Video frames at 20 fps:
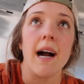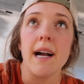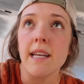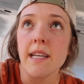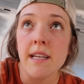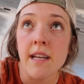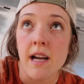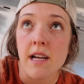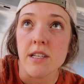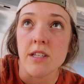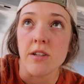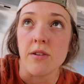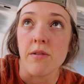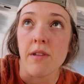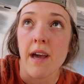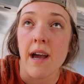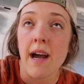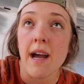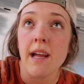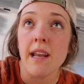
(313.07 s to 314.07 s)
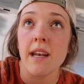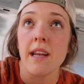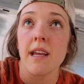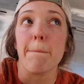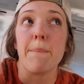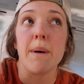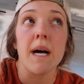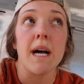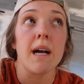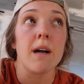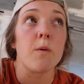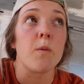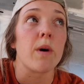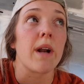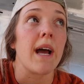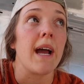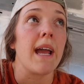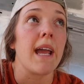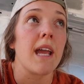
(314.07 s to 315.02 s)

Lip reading: I did not do that, but what I